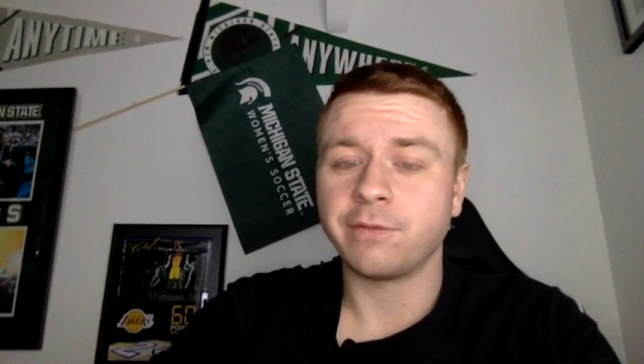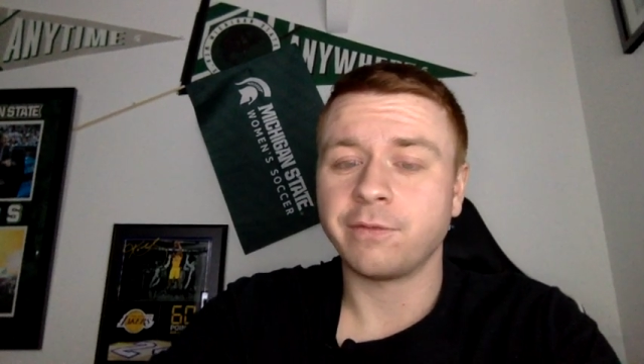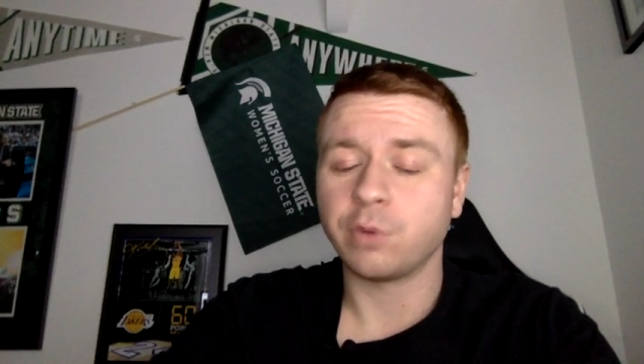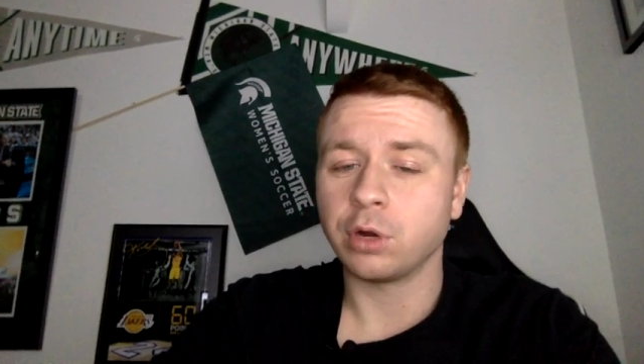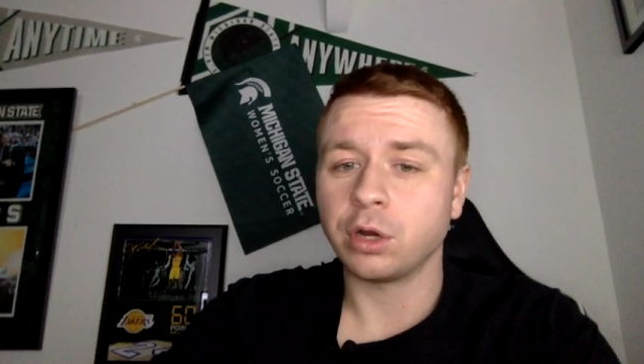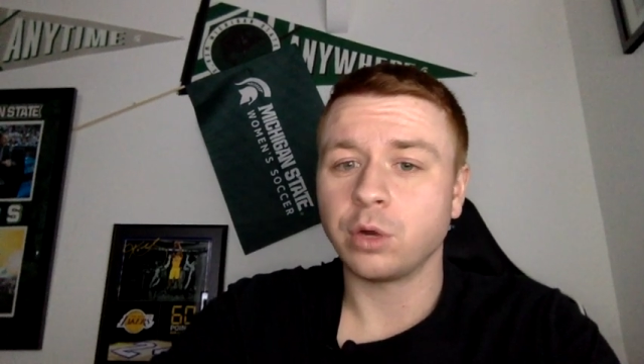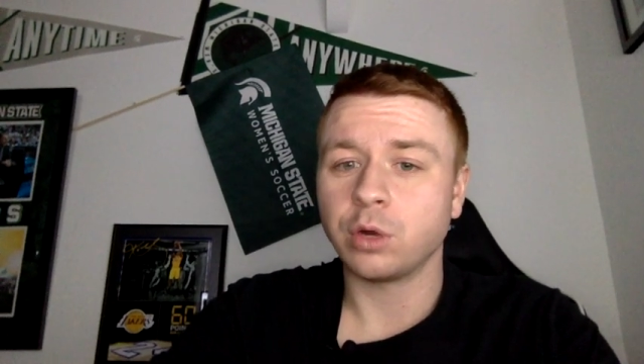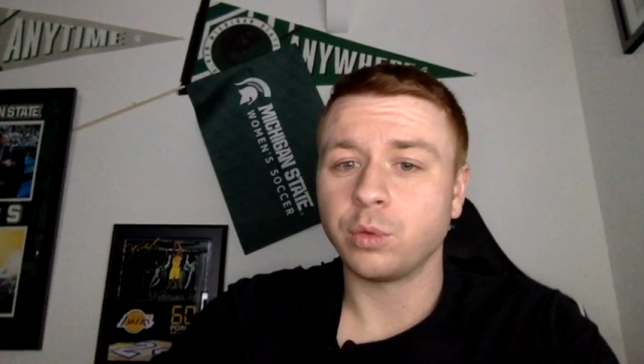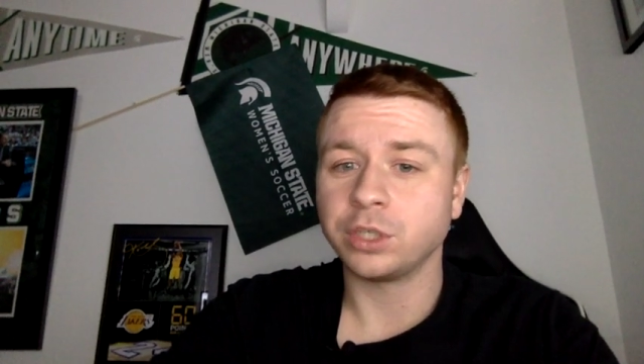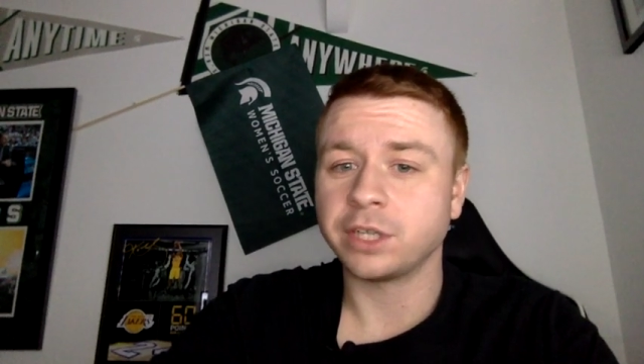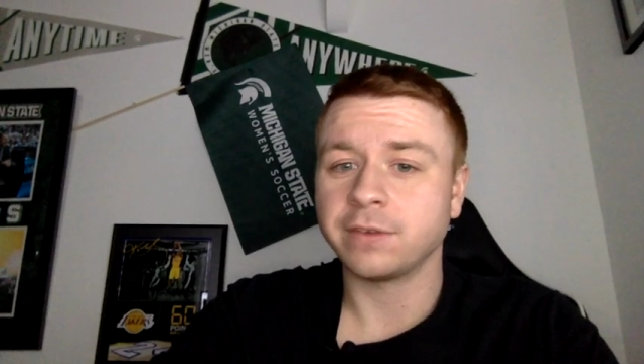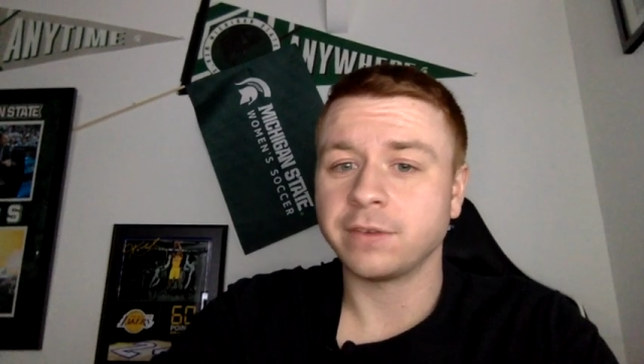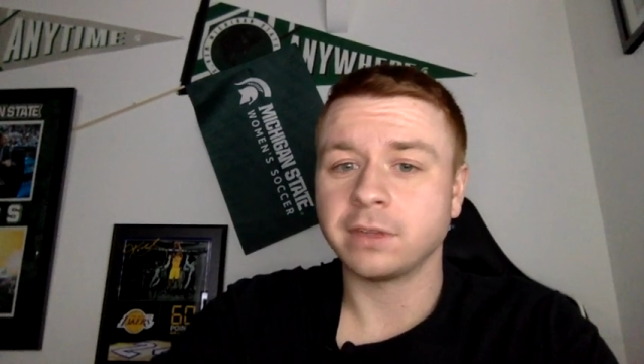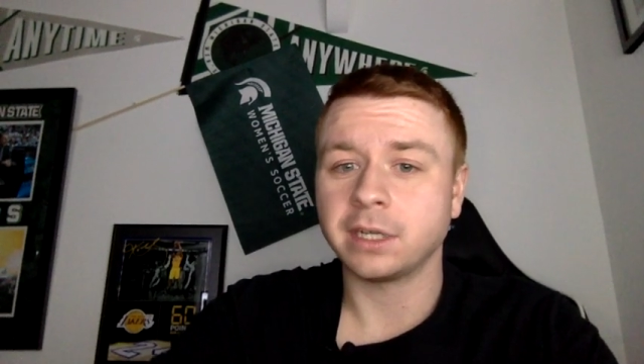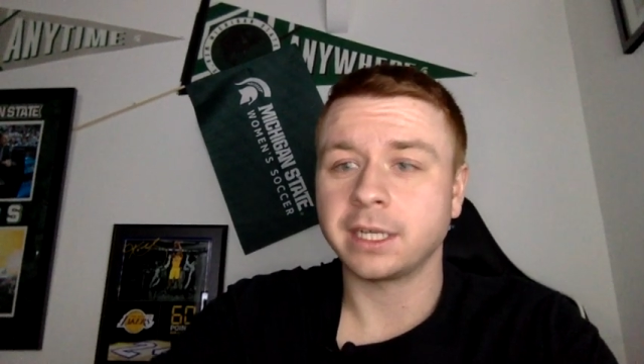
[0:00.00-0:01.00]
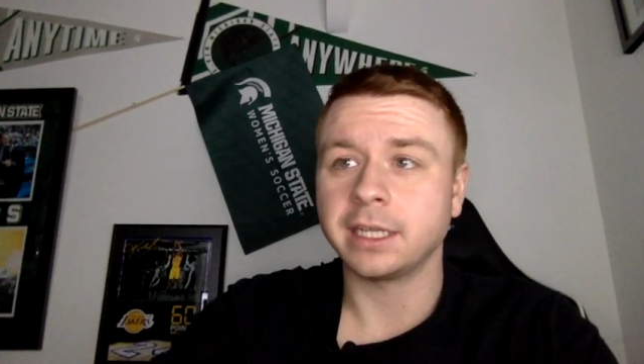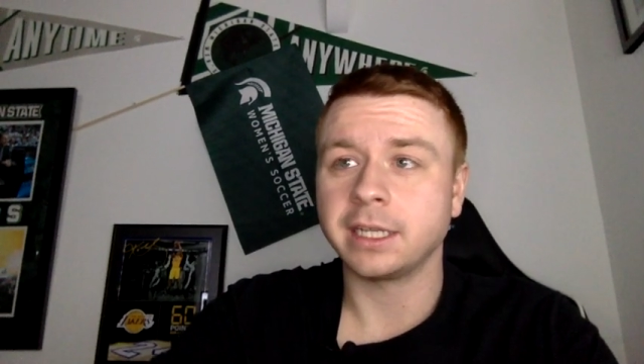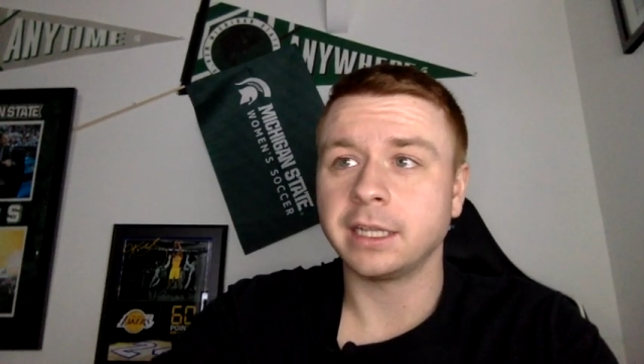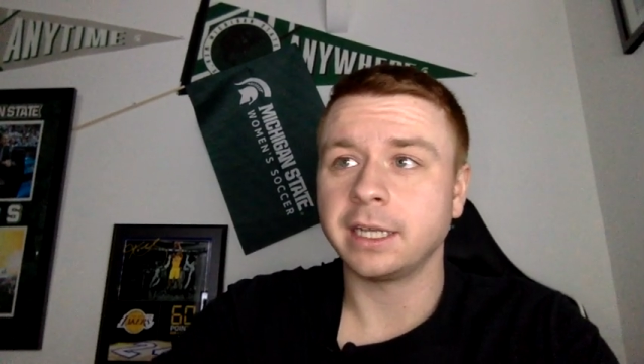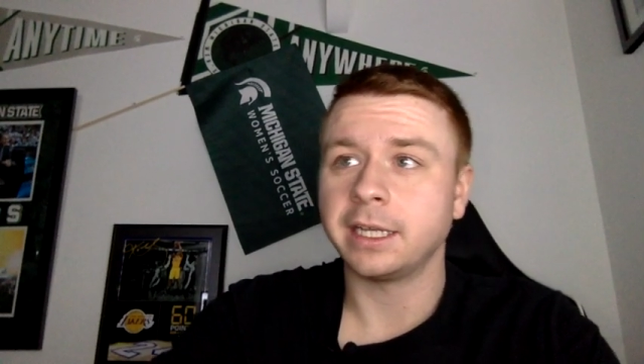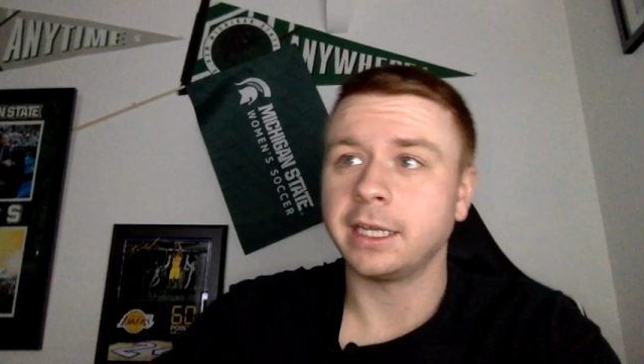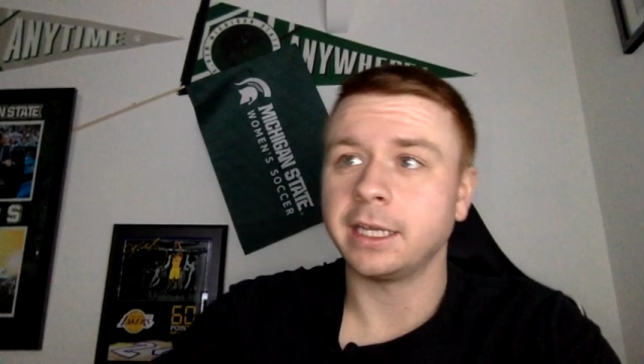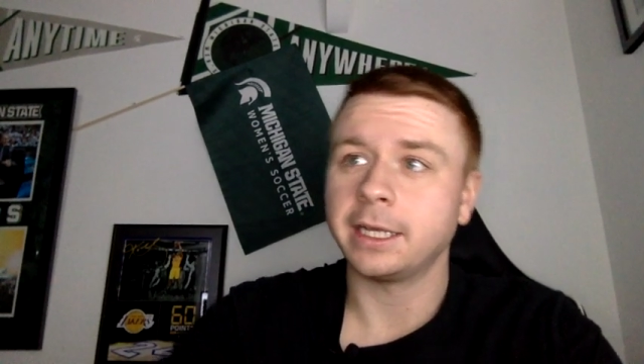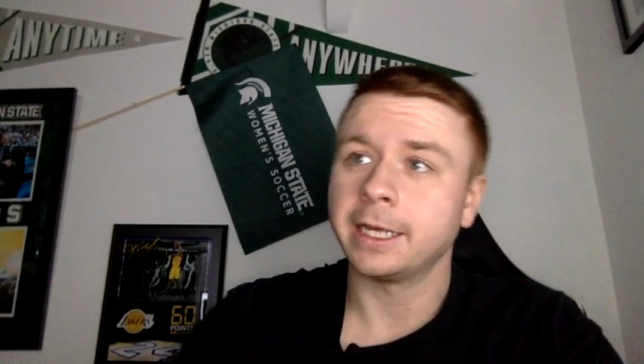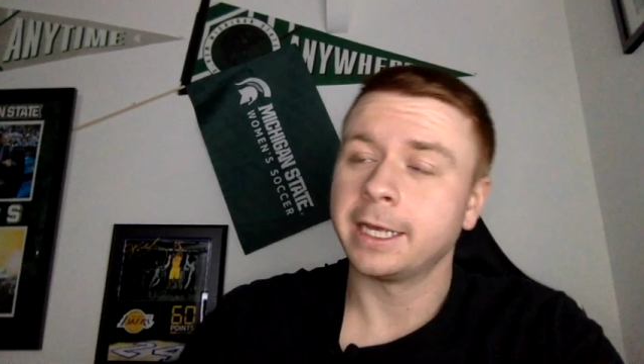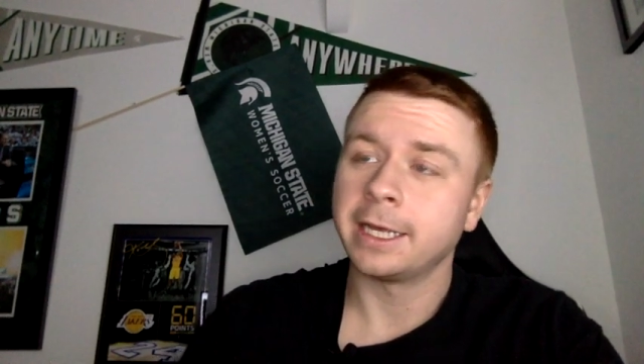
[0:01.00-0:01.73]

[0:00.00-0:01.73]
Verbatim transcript: for whichever lucky lady